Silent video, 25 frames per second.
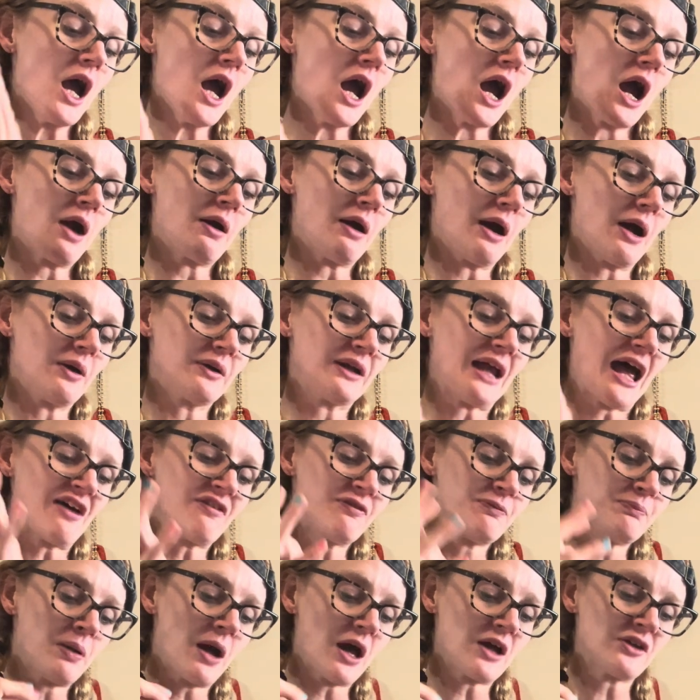Around
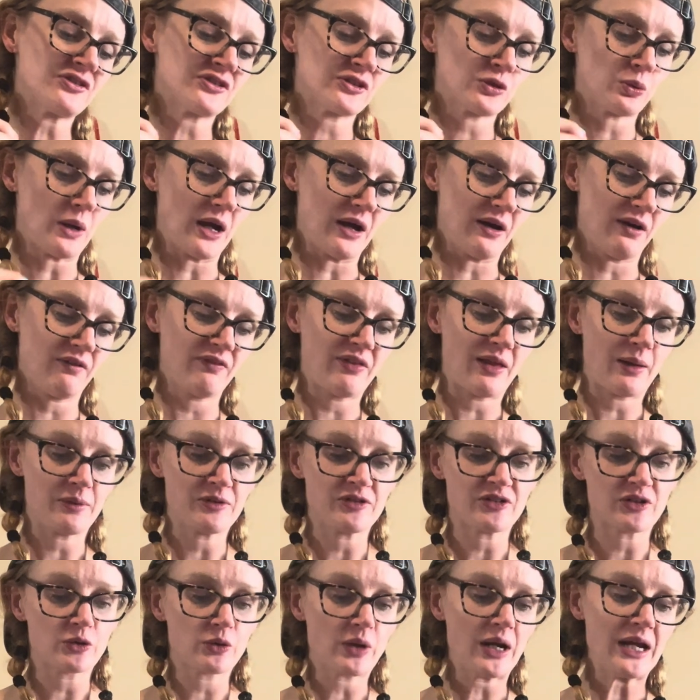12:30, there was a
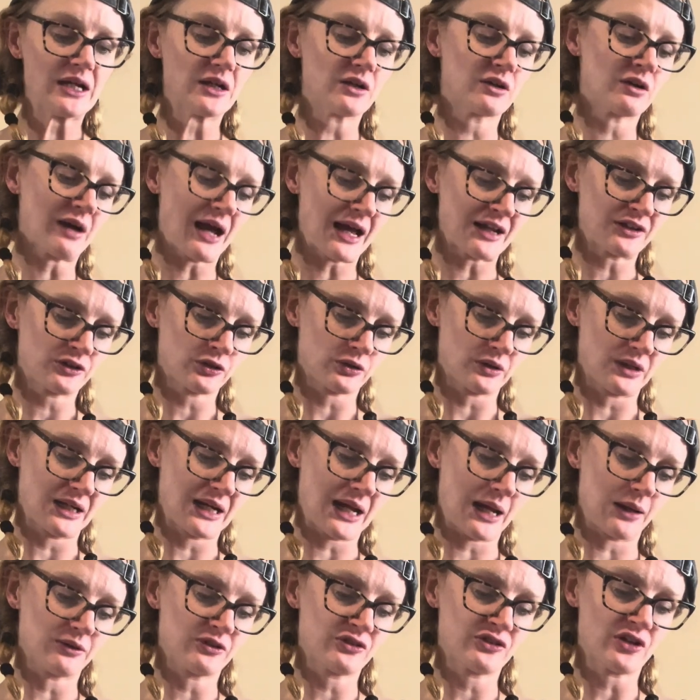great clattering
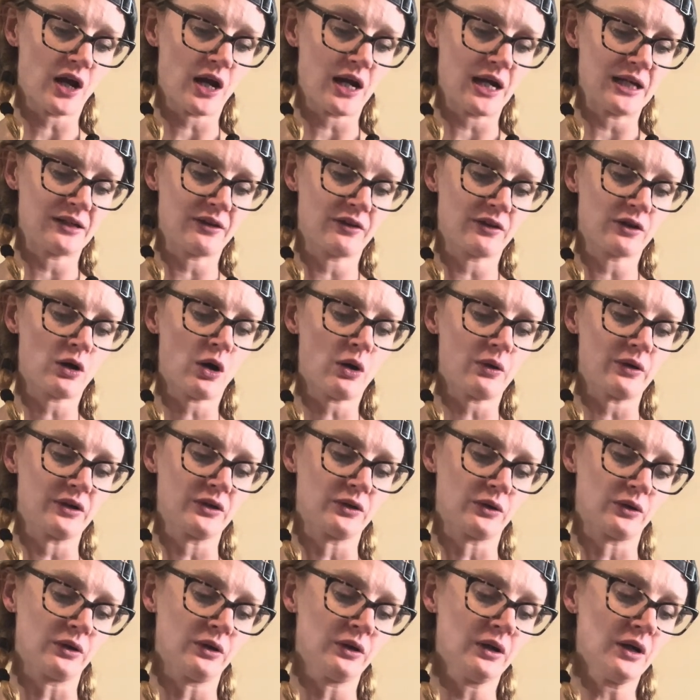outside in the
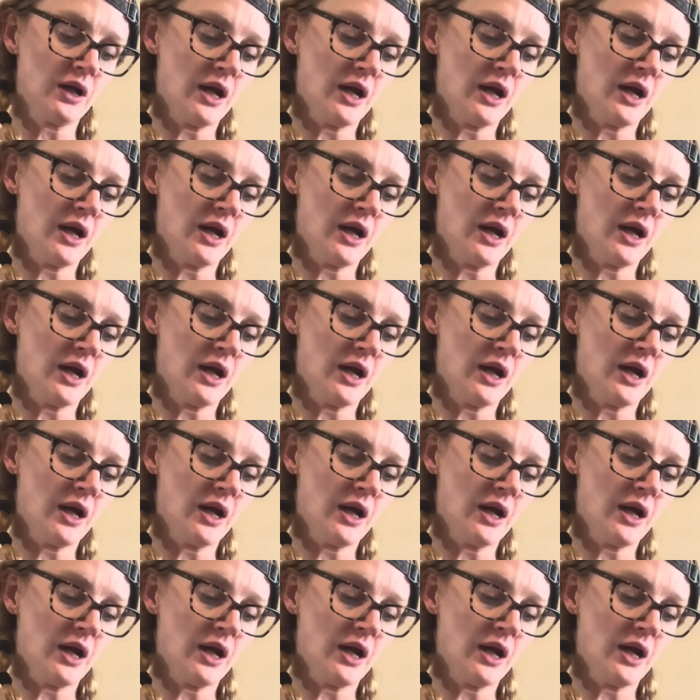corridor,